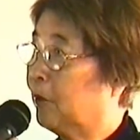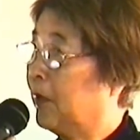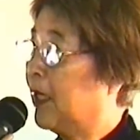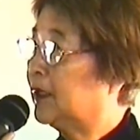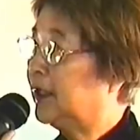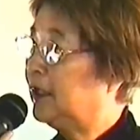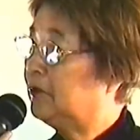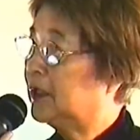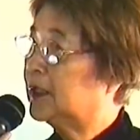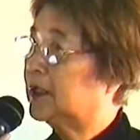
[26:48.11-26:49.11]
But he
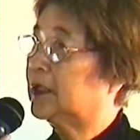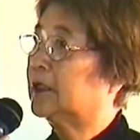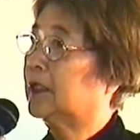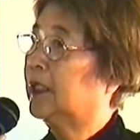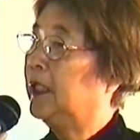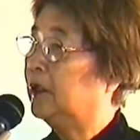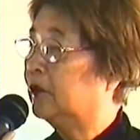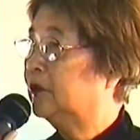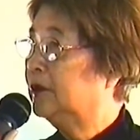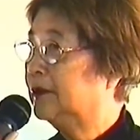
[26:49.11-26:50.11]
was
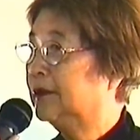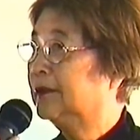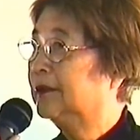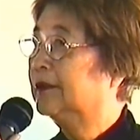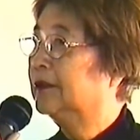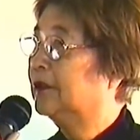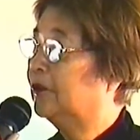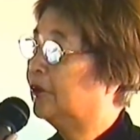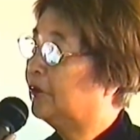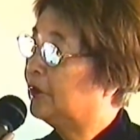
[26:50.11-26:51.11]
killed
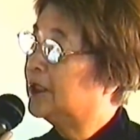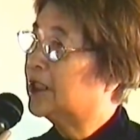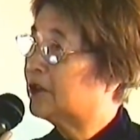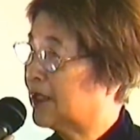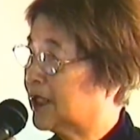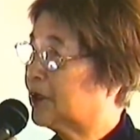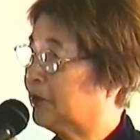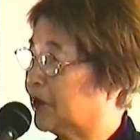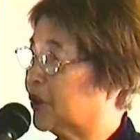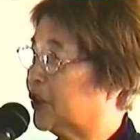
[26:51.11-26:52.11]
when the
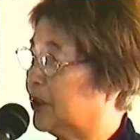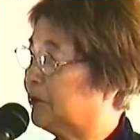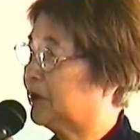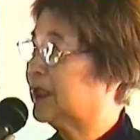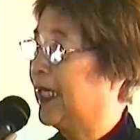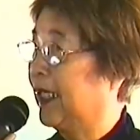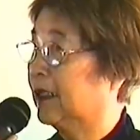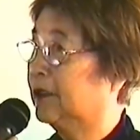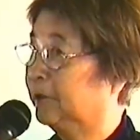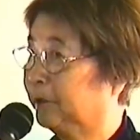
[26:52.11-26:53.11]
transport ship
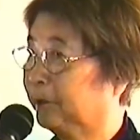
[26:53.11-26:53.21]
sank.